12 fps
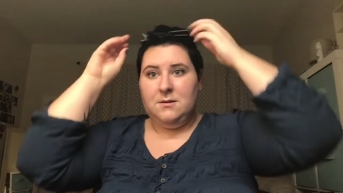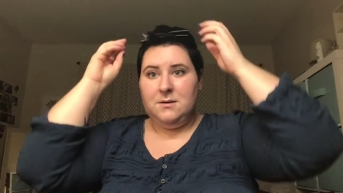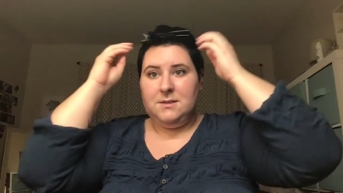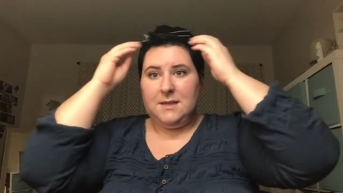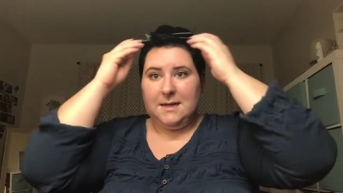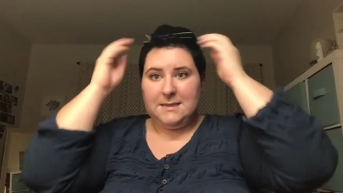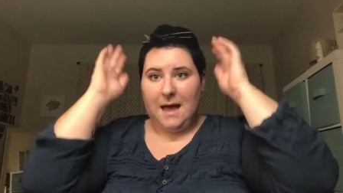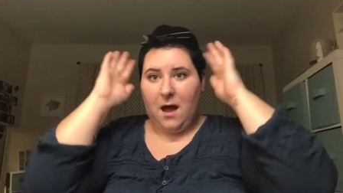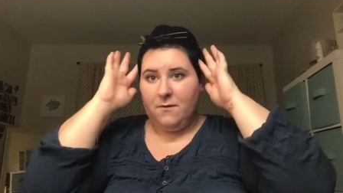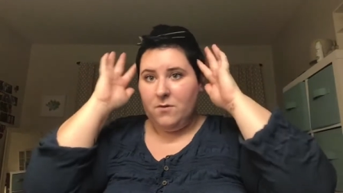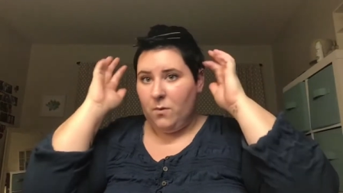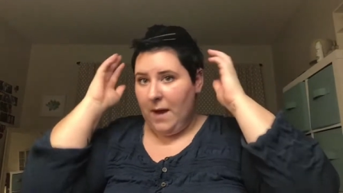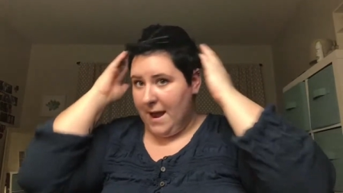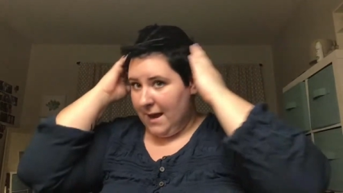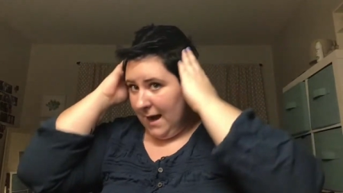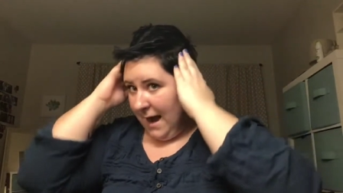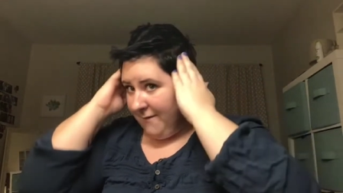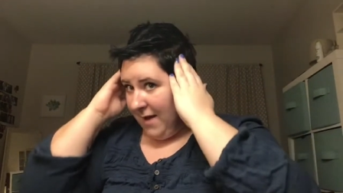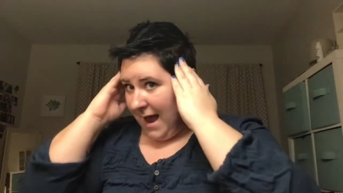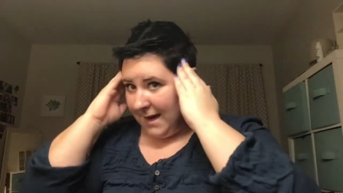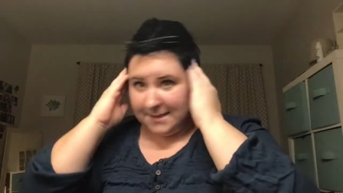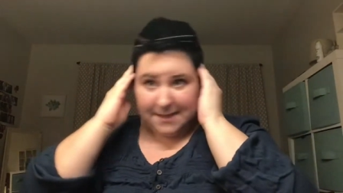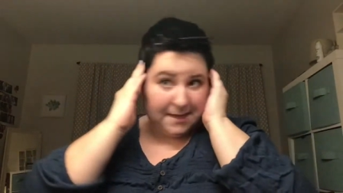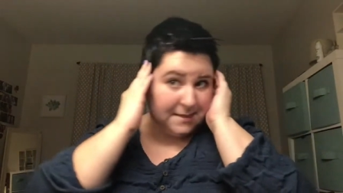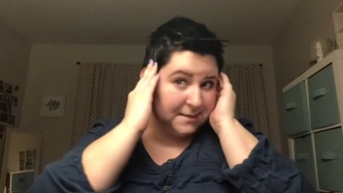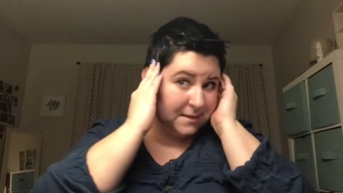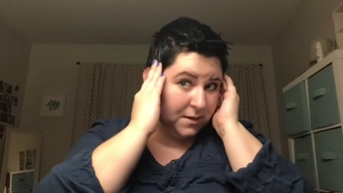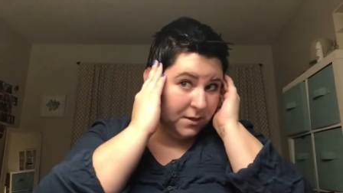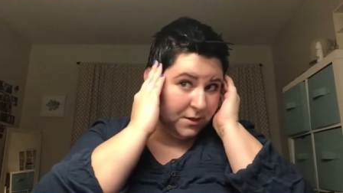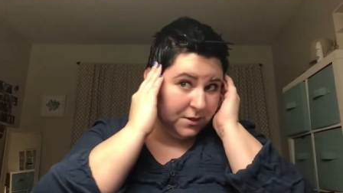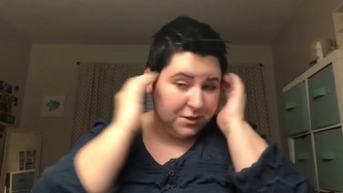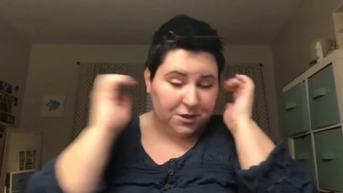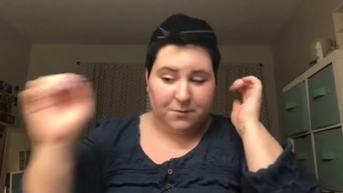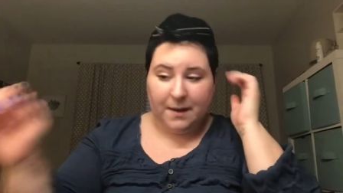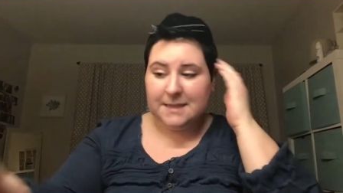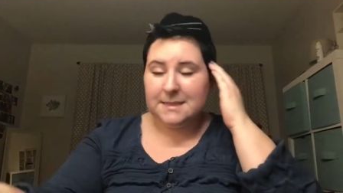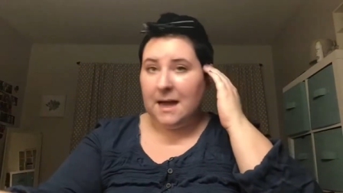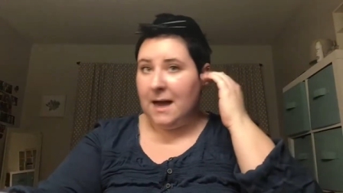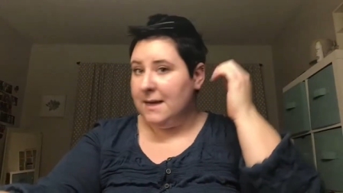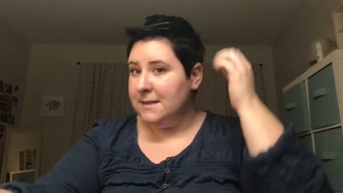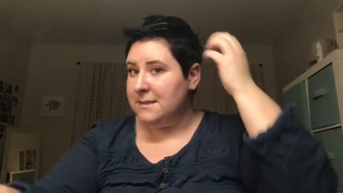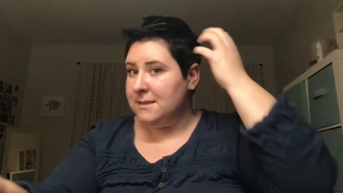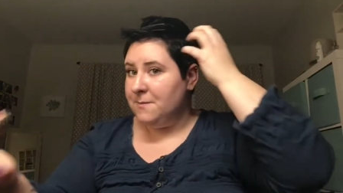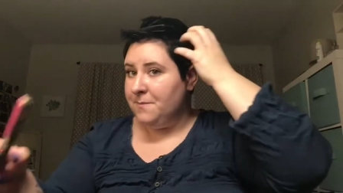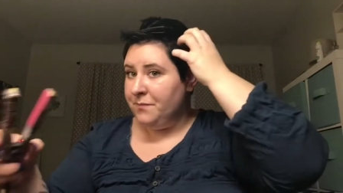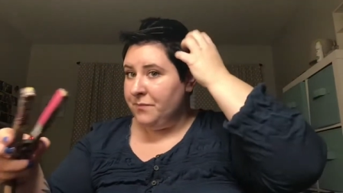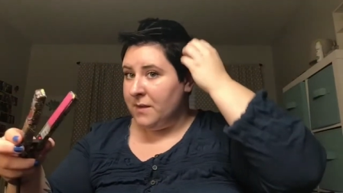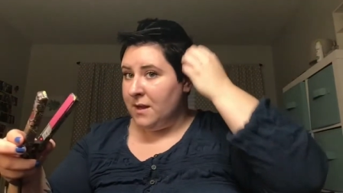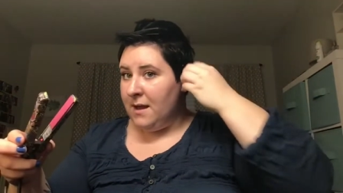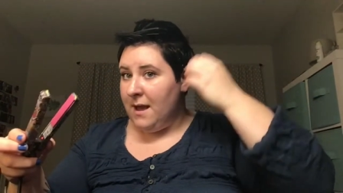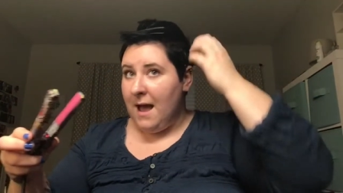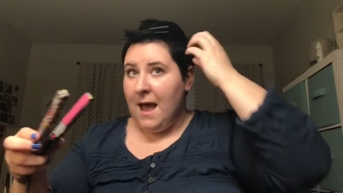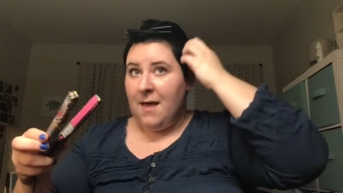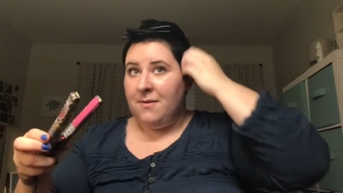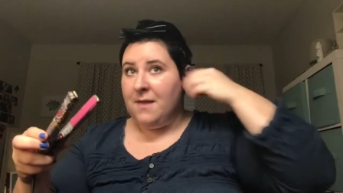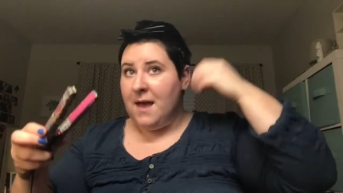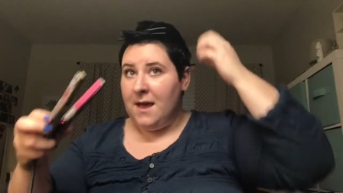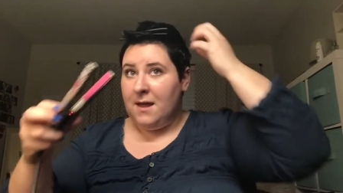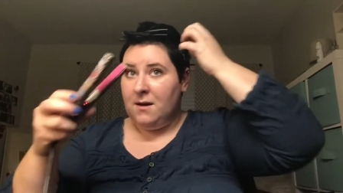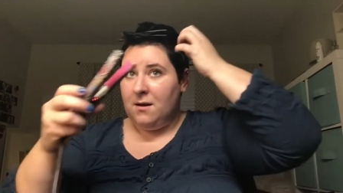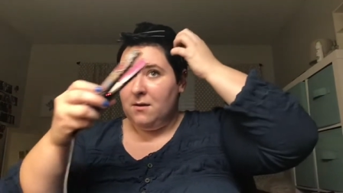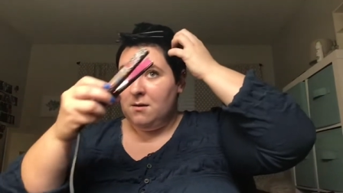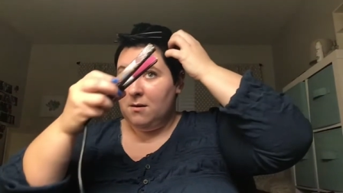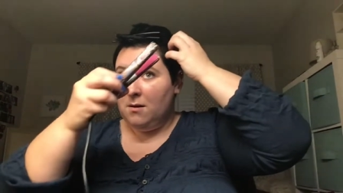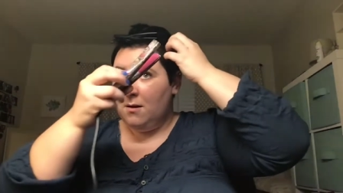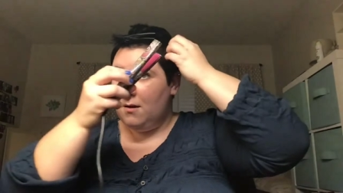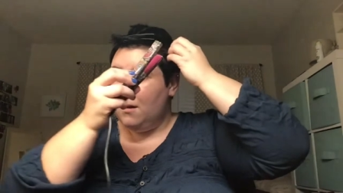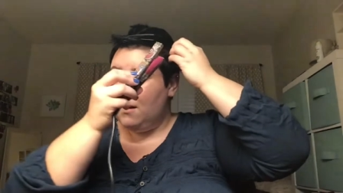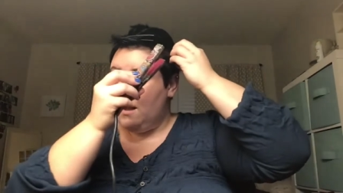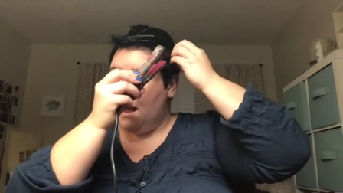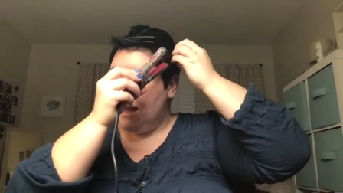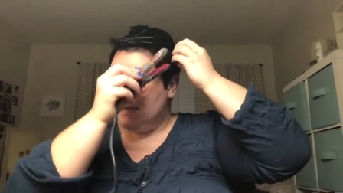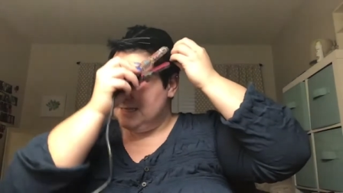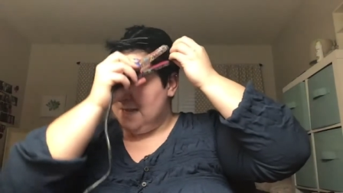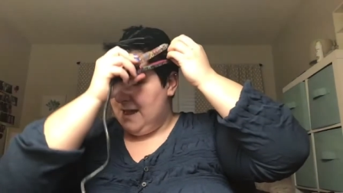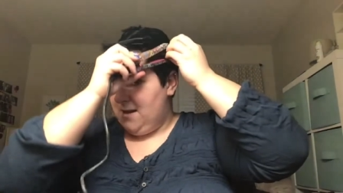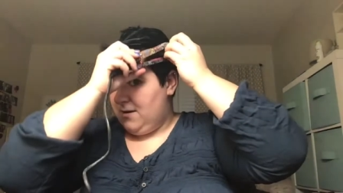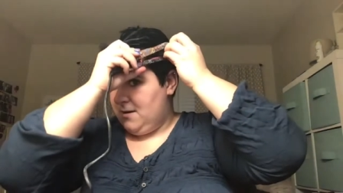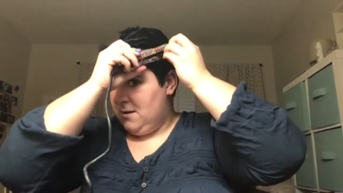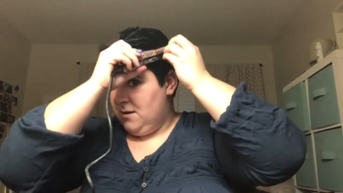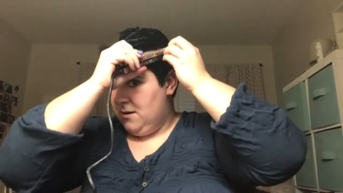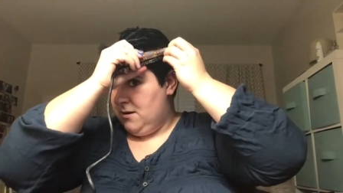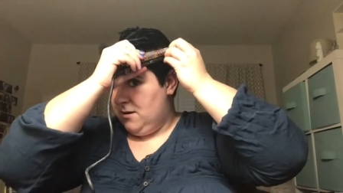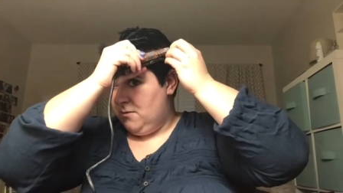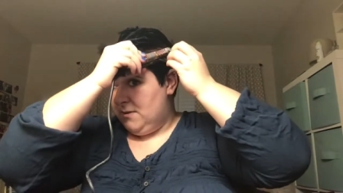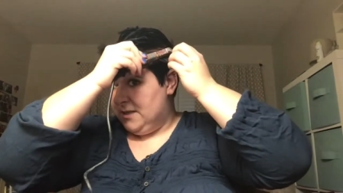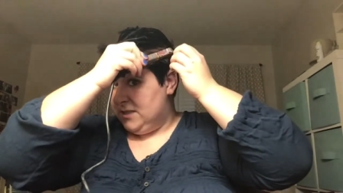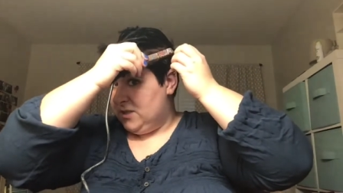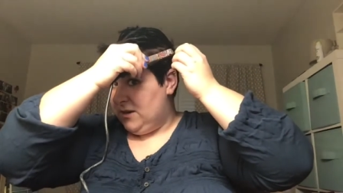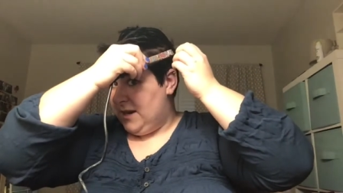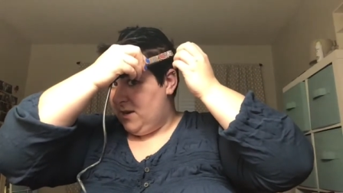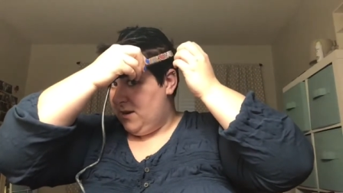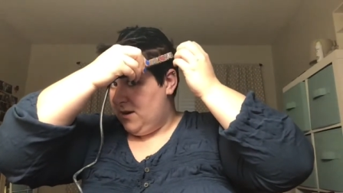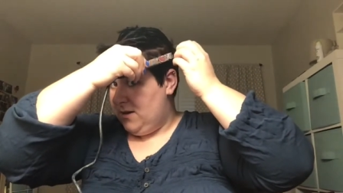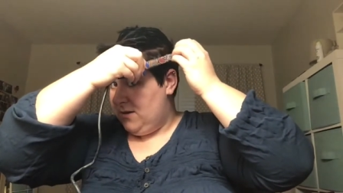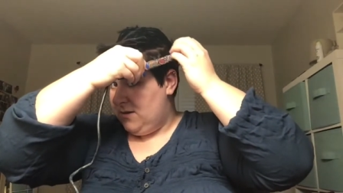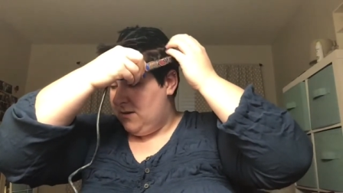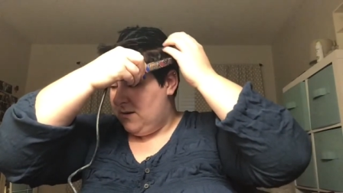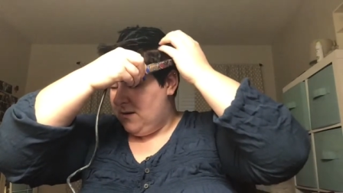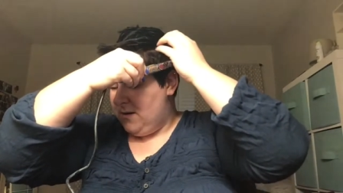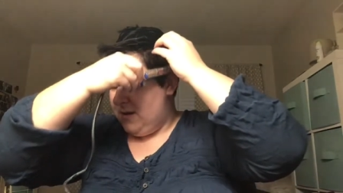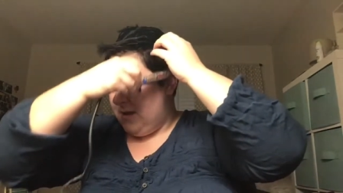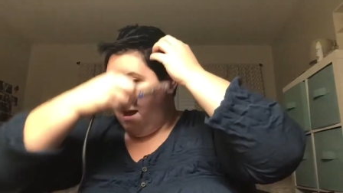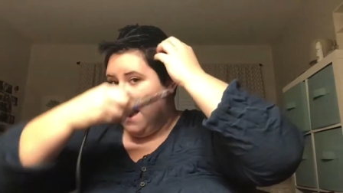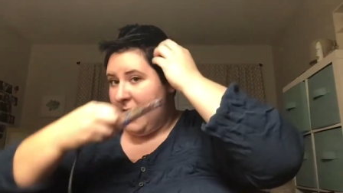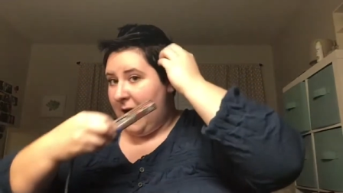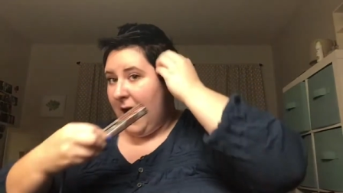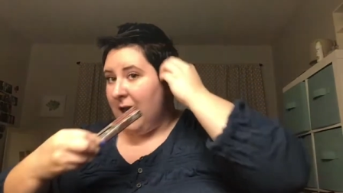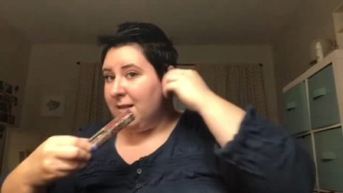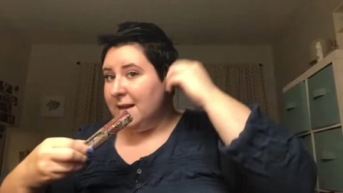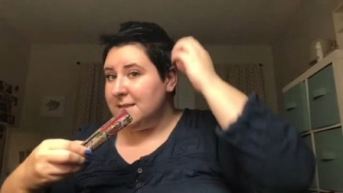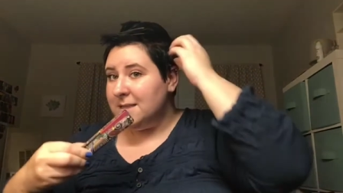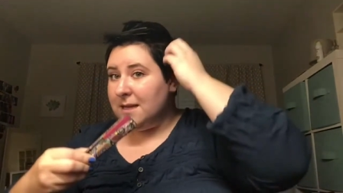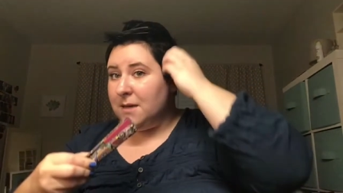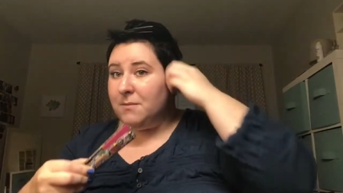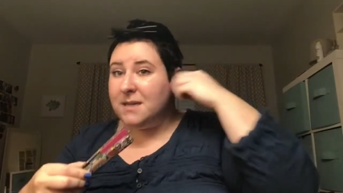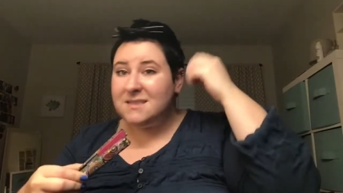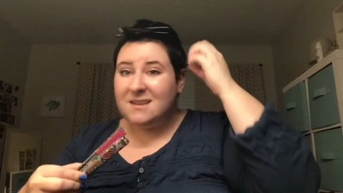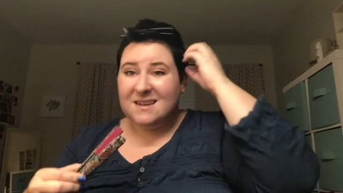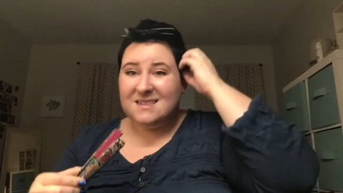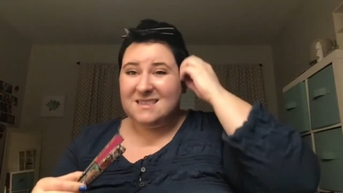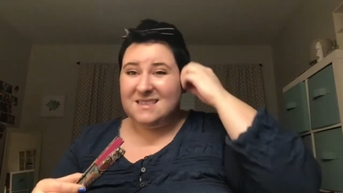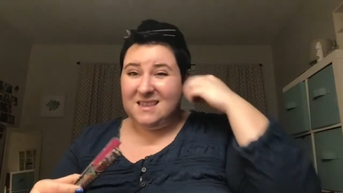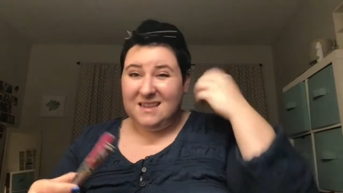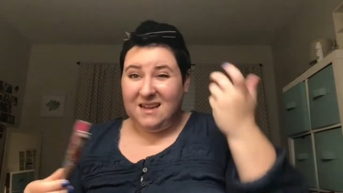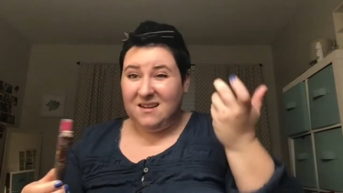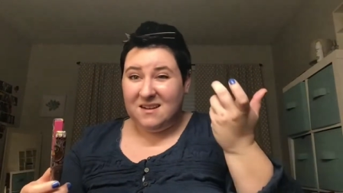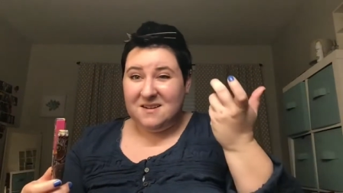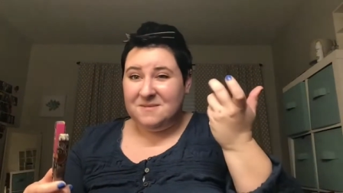so that it's out of the way and I have access to my sides and then I take my straightener and I like to keep my sides sleek.